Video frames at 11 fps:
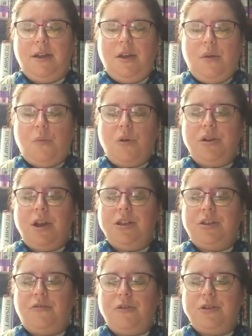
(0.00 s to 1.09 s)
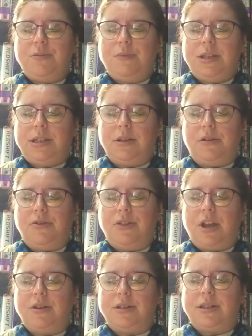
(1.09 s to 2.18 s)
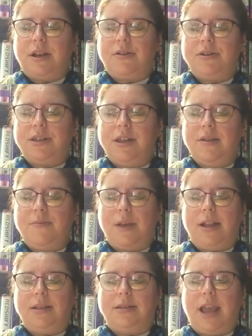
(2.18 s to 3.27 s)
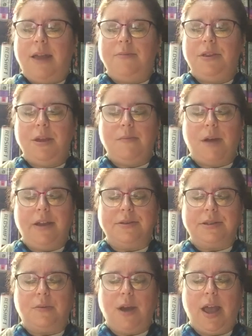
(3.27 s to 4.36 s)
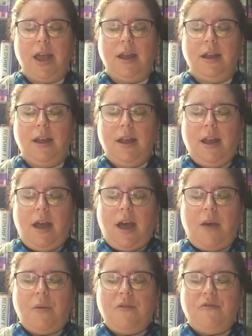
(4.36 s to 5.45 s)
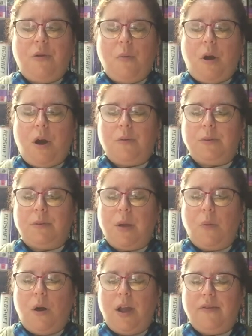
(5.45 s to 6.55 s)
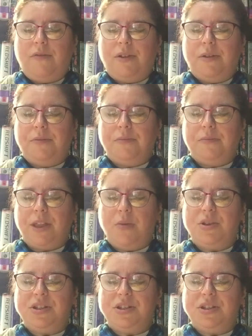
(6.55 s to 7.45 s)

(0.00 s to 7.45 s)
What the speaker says: One night, the first missile then could scarcely have been 10 million miles away. I went for a walk with my wife. It was